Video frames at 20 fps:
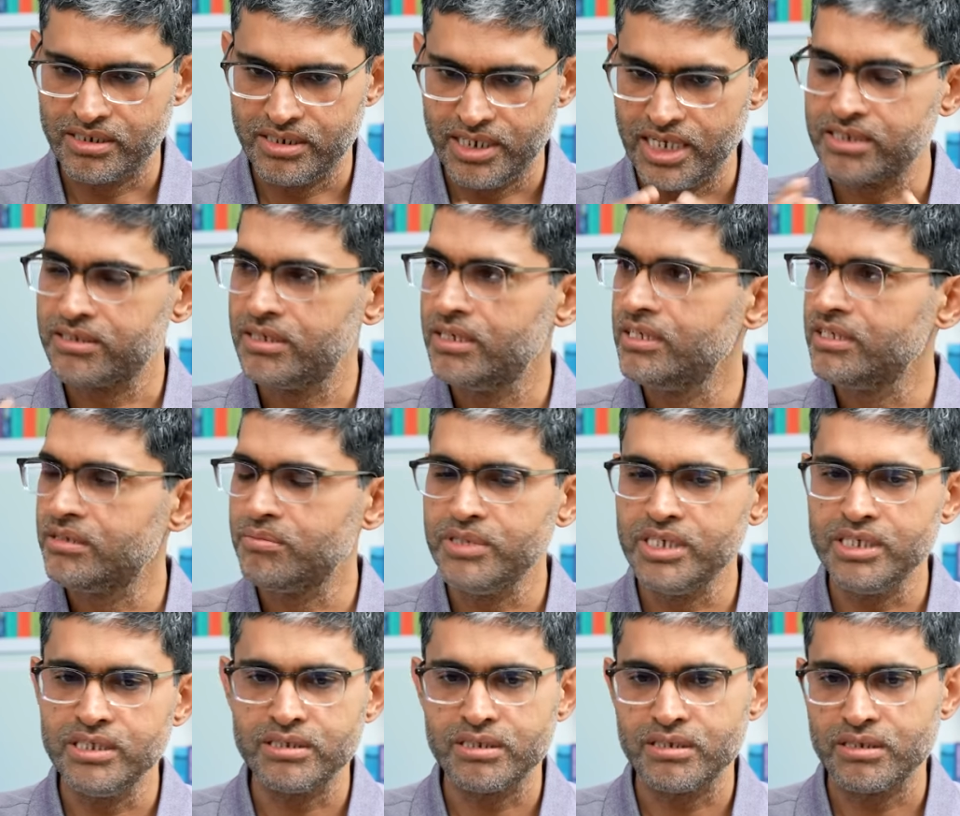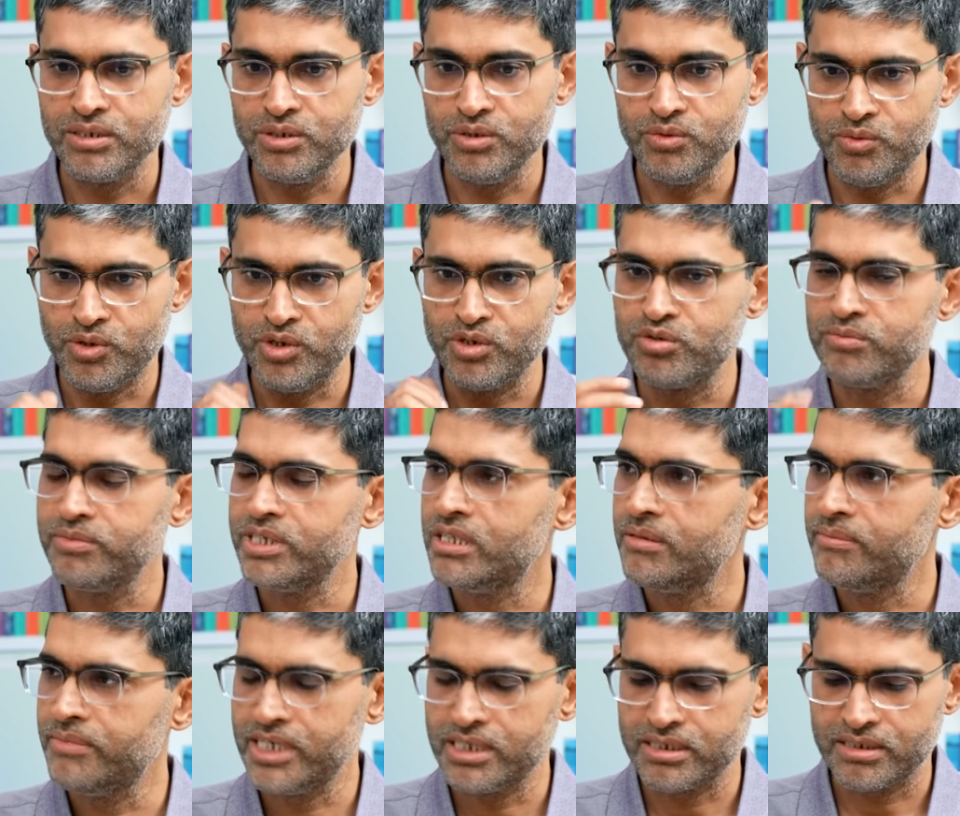Mm -hmm. Excellence means you want to be the
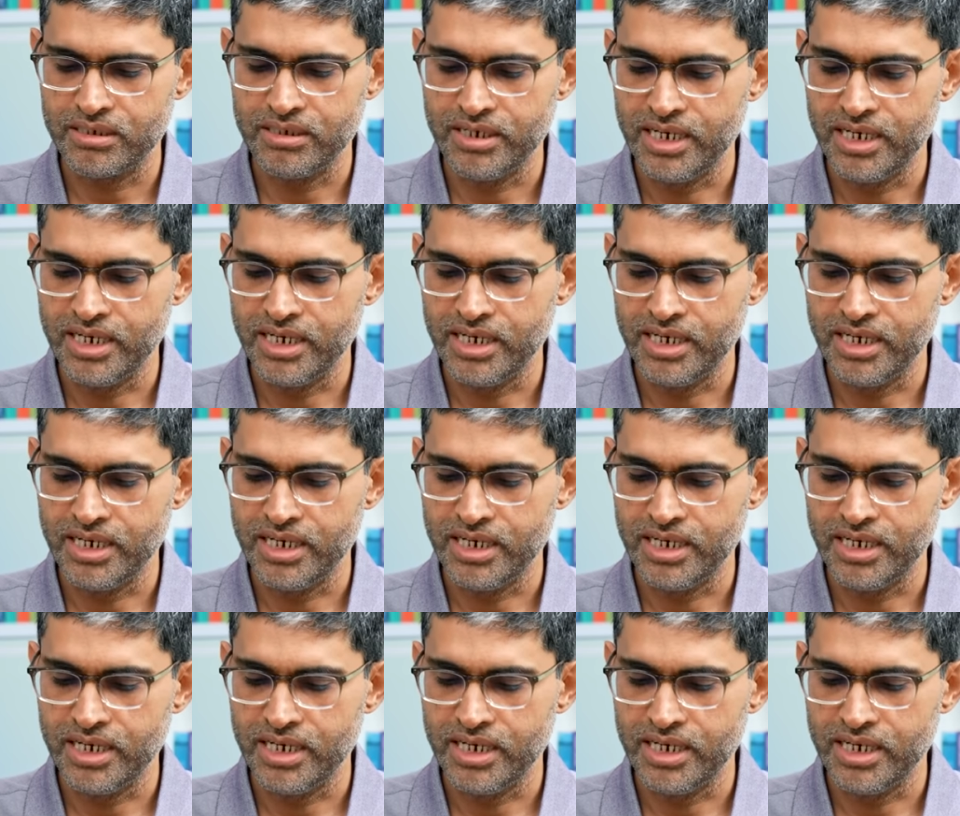best